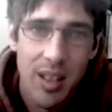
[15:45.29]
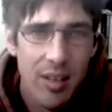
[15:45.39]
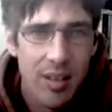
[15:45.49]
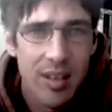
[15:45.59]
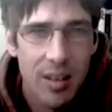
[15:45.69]
You
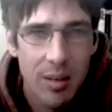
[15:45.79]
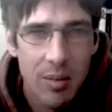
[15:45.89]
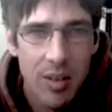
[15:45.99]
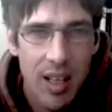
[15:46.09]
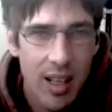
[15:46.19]
know, see what I'm
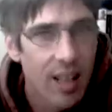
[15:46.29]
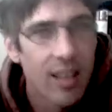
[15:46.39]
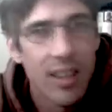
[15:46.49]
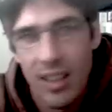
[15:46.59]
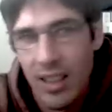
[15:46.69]
saying? I
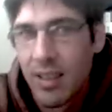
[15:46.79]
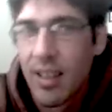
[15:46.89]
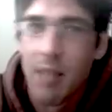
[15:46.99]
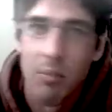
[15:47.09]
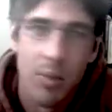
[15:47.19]
think that
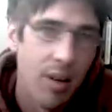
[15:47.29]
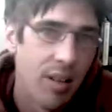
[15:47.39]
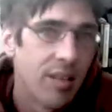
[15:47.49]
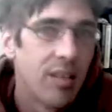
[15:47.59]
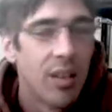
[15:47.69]
that part
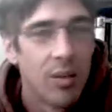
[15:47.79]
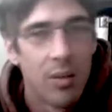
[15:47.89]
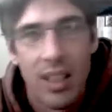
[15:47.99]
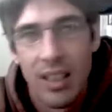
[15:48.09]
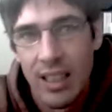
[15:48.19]
is
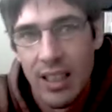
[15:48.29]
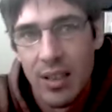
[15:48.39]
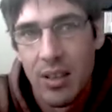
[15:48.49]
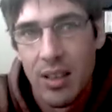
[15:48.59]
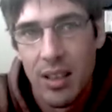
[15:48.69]
what I'd like
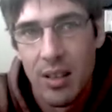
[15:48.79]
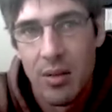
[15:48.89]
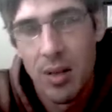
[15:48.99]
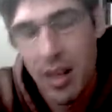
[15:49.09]
you to think through.